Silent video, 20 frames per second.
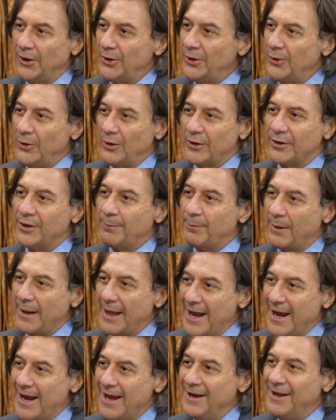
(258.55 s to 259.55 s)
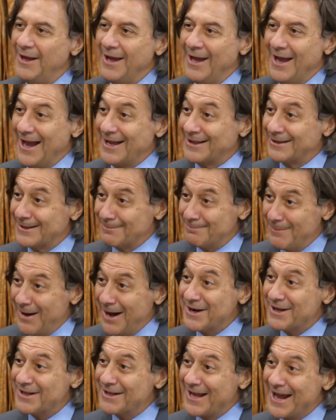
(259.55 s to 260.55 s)
Not at all. The plan and the
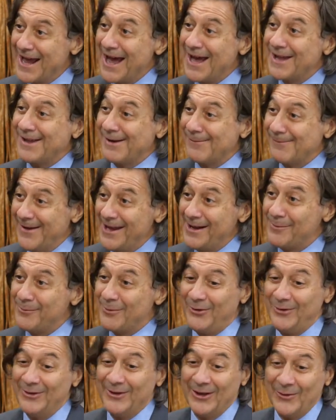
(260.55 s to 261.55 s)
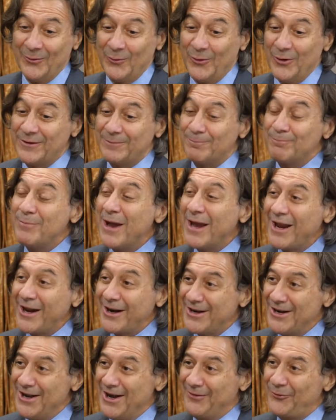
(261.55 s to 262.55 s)
money that I had available was
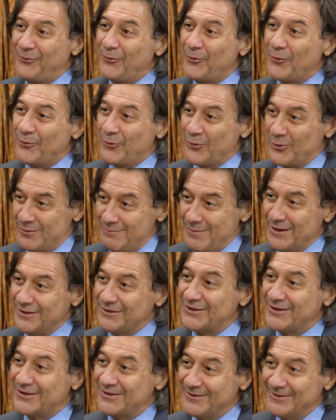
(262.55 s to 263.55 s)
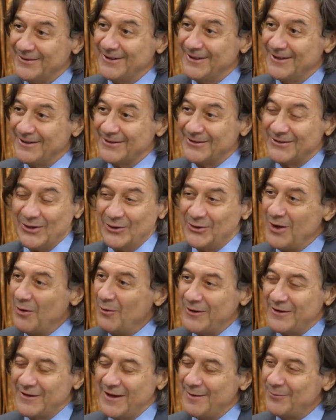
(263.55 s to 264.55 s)
barely enough for 4 months. So there
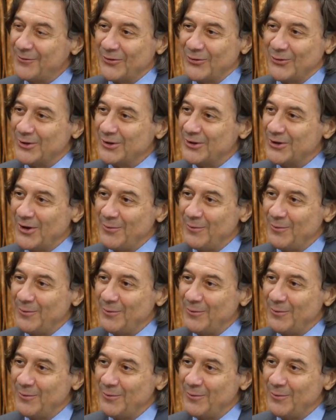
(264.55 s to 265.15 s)
was absolutely no